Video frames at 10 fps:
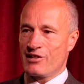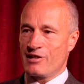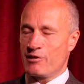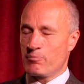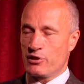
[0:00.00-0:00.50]

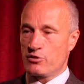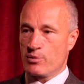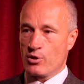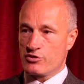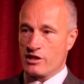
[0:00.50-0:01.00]
Opinion
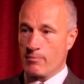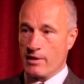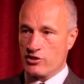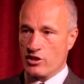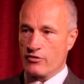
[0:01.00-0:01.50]
polls and that
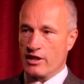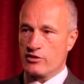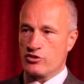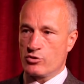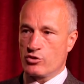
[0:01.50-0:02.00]
may show that
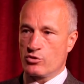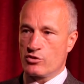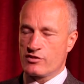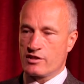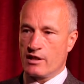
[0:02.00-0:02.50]
in due course.